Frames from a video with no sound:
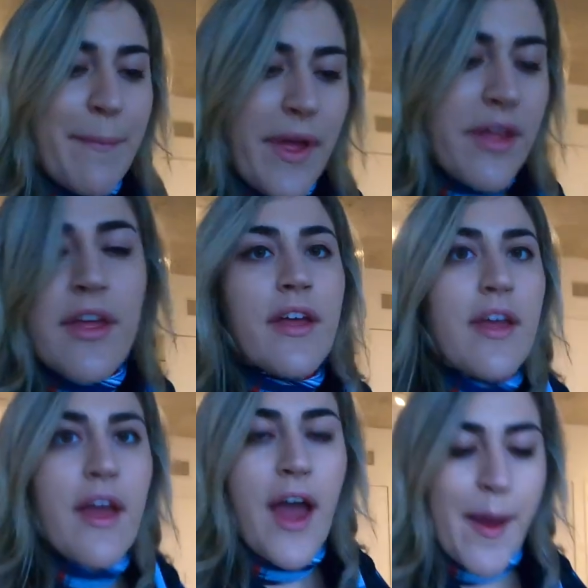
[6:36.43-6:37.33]
I'm
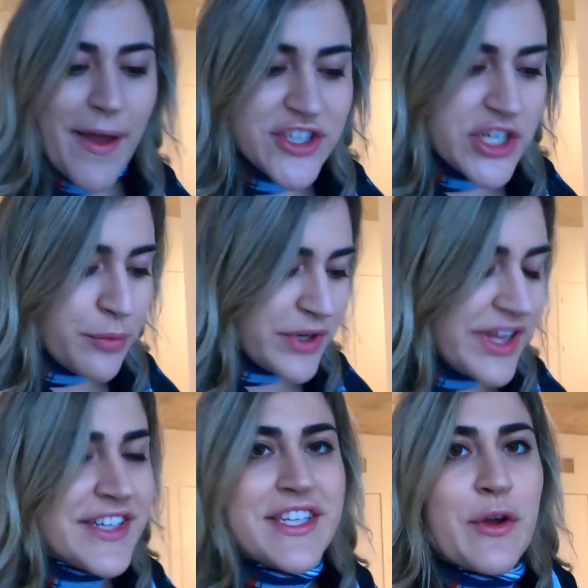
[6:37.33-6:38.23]
actually
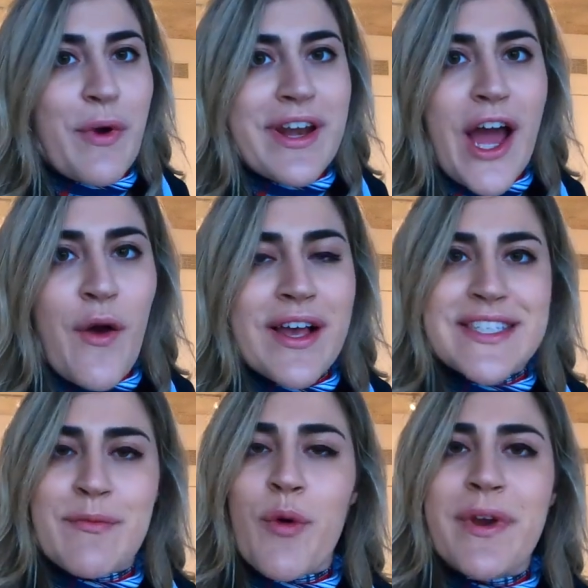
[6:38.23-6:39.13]
realizing right now
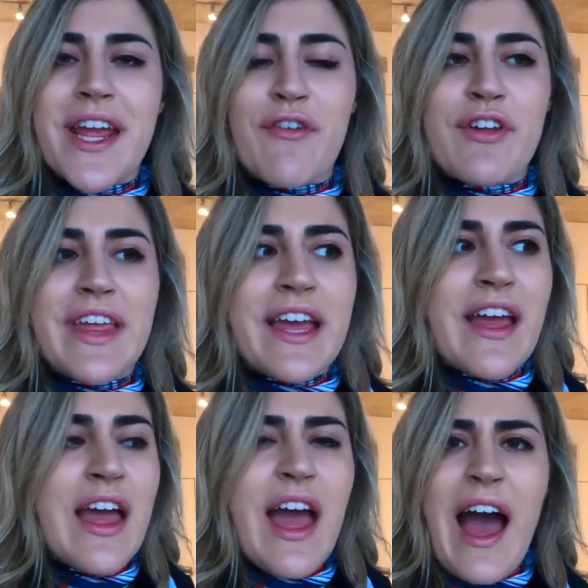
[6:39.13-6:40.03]
as I'm opening
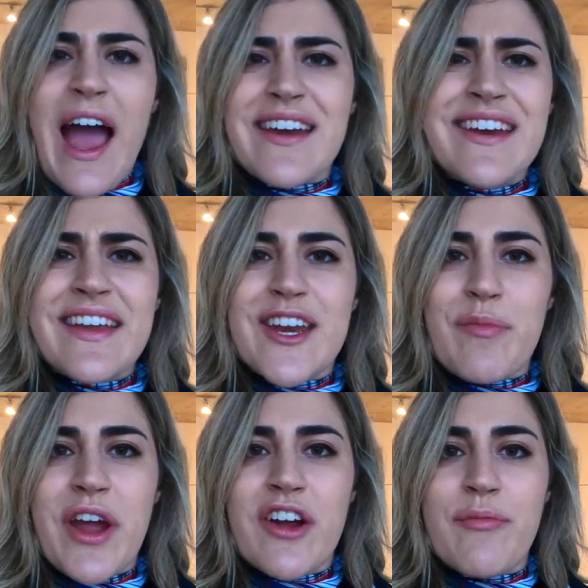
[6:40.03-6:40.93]
everything, I didn't get a
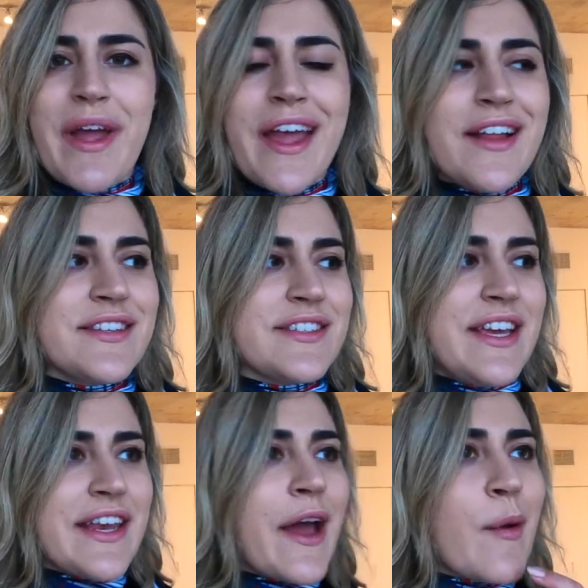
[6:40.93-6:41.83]
pair of pants,
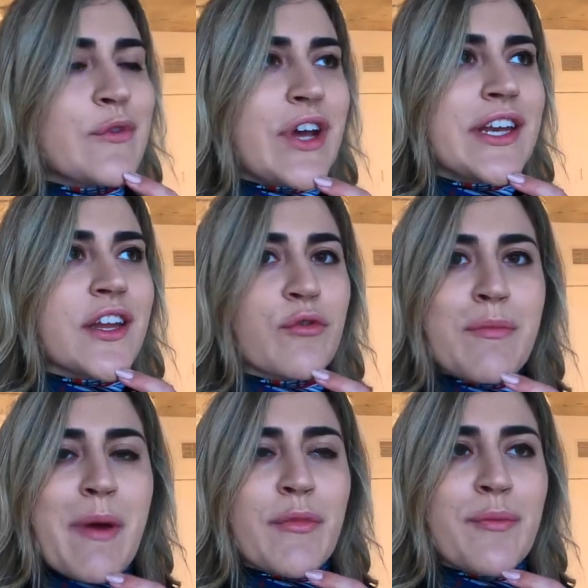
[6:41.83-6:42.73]
and now I'm trying to
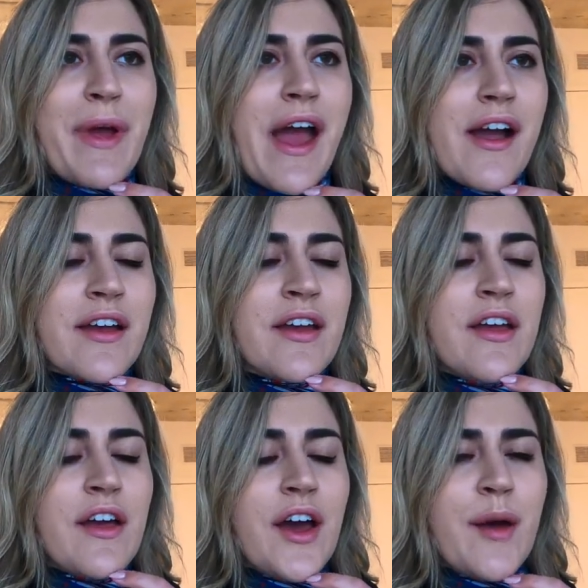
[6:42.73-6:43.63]
remember back
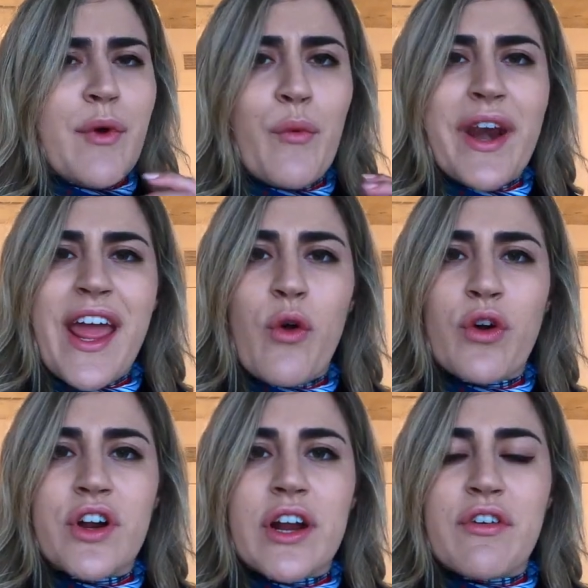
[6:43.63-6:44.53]
when I
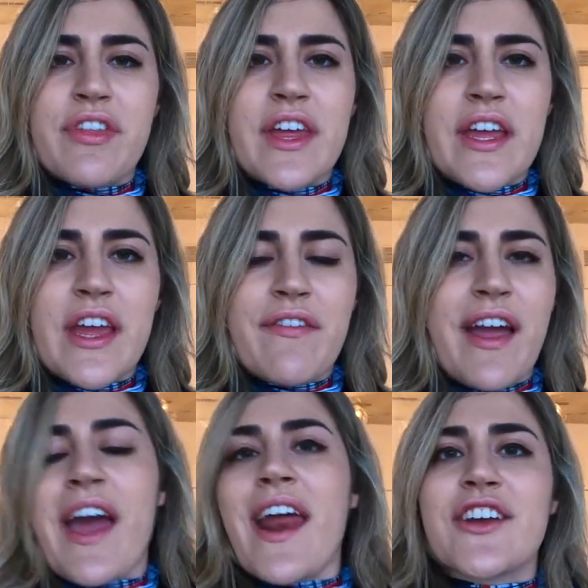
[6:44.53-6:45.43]
ordered everything, if
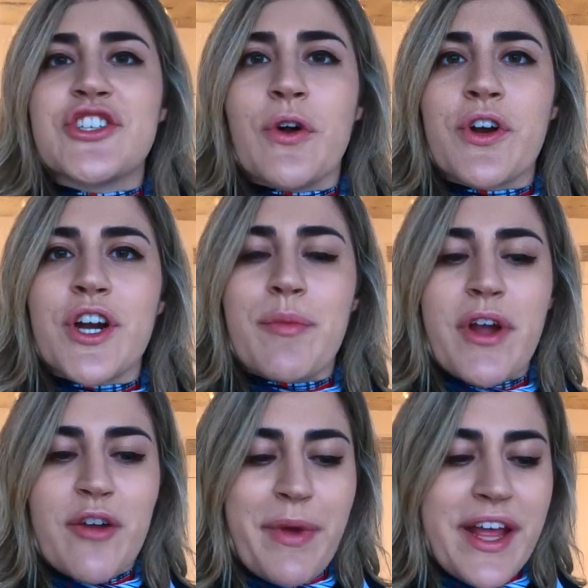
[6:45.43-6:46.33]
I had actually ordered a
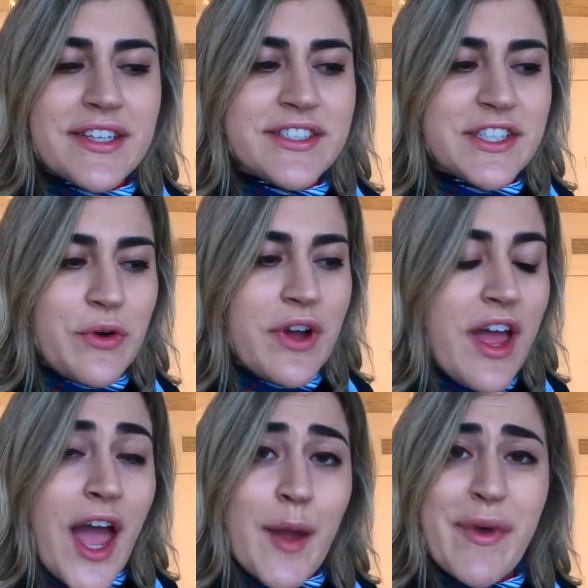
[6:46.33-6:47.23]
pair of pants. So
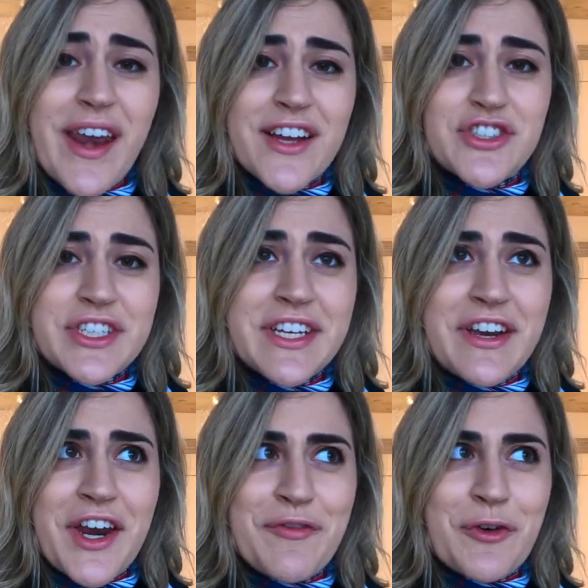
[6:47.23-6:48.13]
I might actually
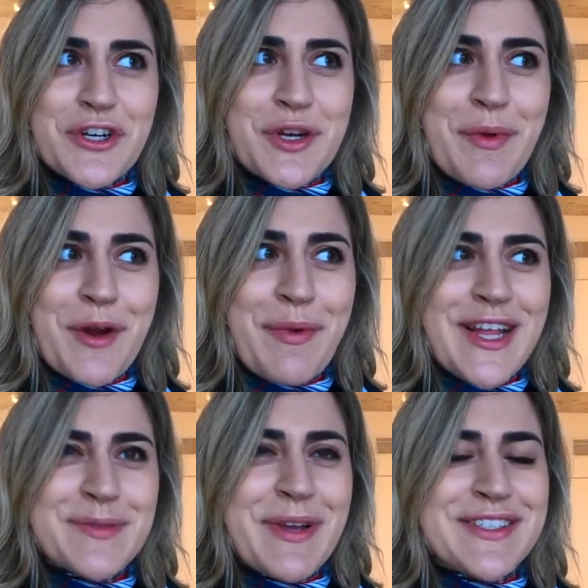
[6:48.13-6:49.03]
not have ordered a pair of
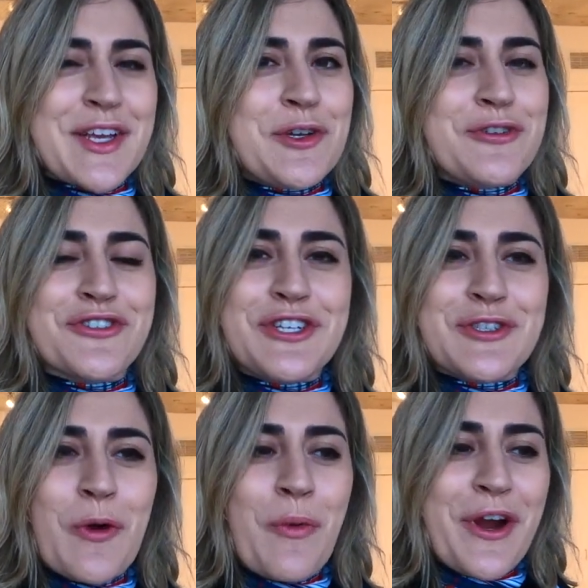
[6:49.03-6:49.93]
pants because I usually
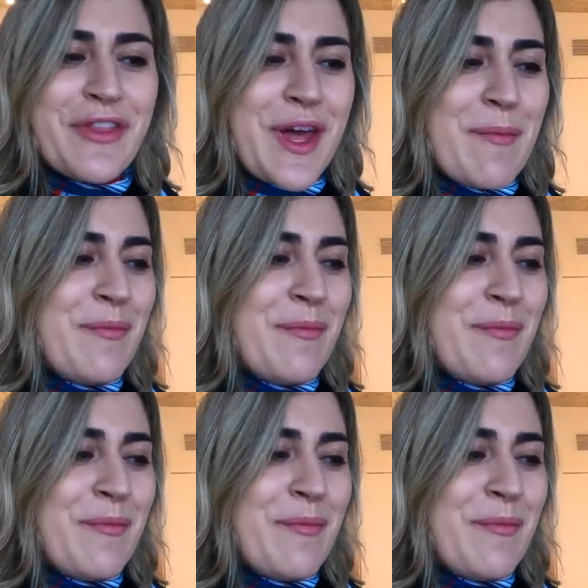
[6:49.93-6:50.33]
don't wear them.